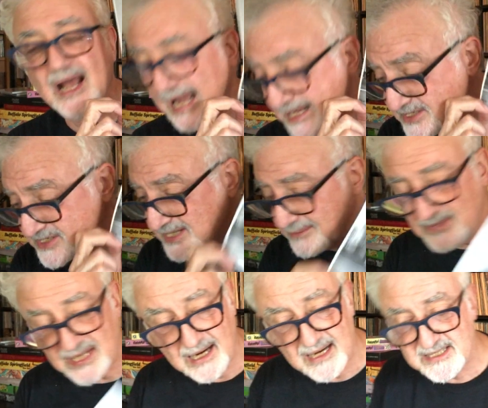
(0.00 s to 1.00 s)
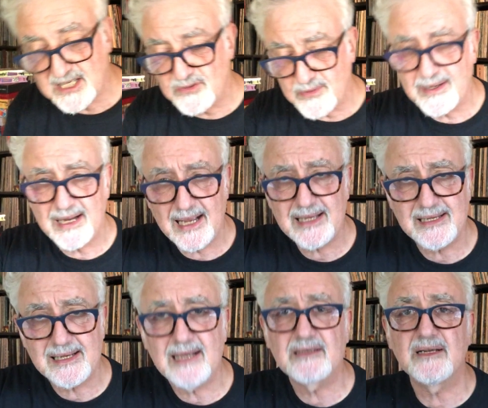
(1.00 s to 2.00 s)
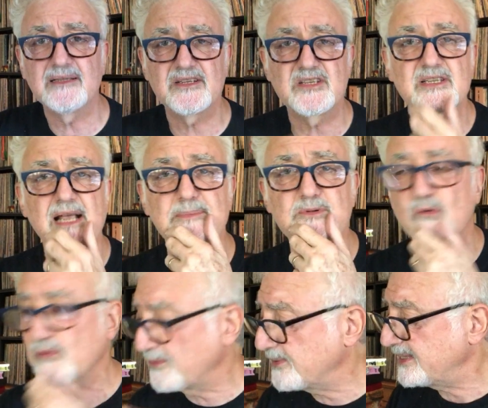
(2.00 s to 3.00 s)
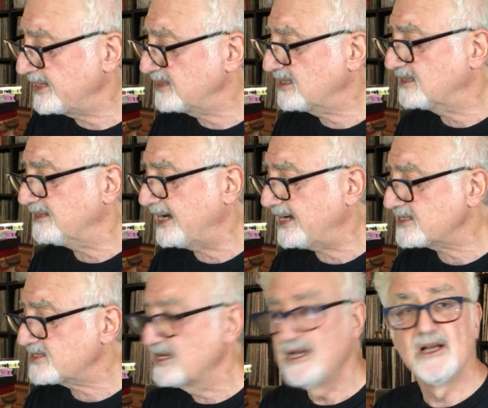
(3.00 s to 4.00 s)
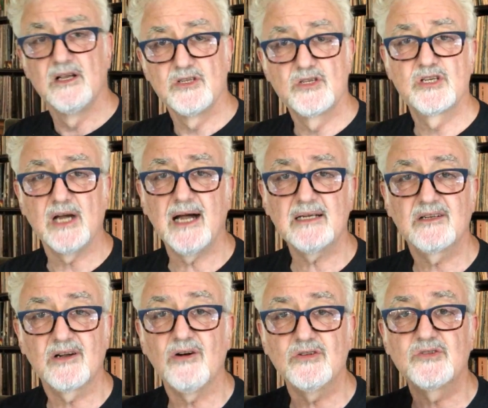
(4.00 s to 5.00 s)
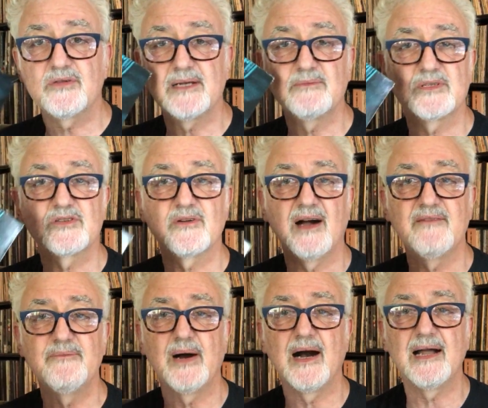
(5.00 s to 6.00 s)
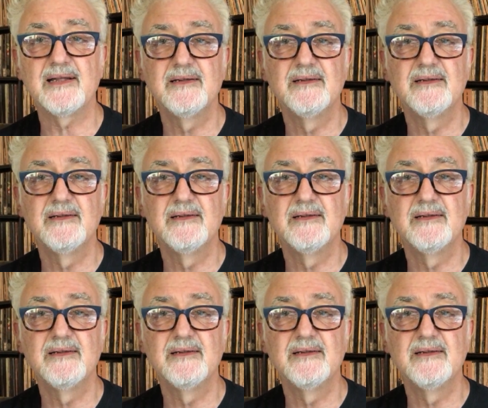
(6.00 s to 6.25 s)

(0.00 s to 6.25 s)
And sometimes as we were hanging out on the steps or we were in class, John Coltrane would drive by.